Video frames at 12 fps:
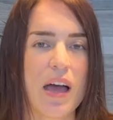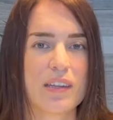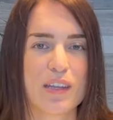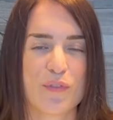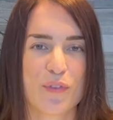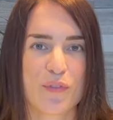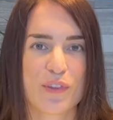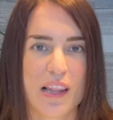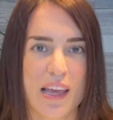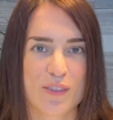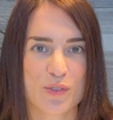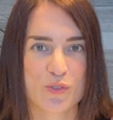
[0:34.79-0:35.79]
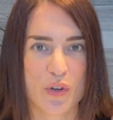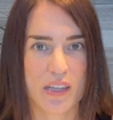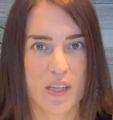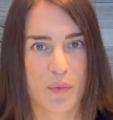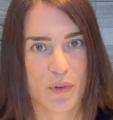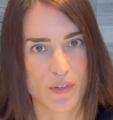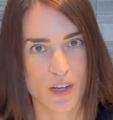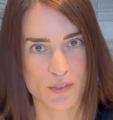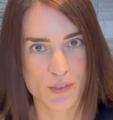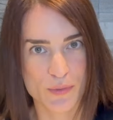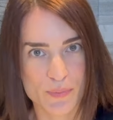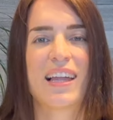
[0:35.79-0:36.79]
and if you would like to try them or
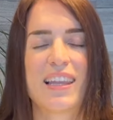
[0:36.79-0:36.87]
not.